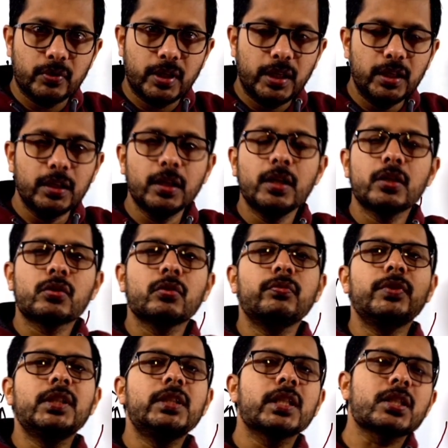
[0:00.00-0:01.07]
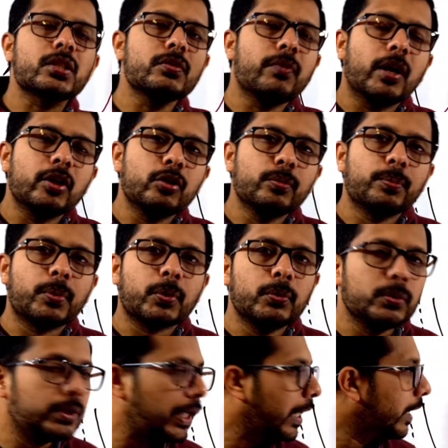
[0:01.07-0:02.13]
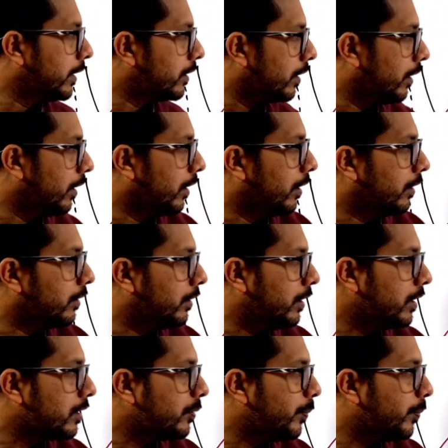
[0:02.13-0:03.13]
Okay, so we just want to prove that this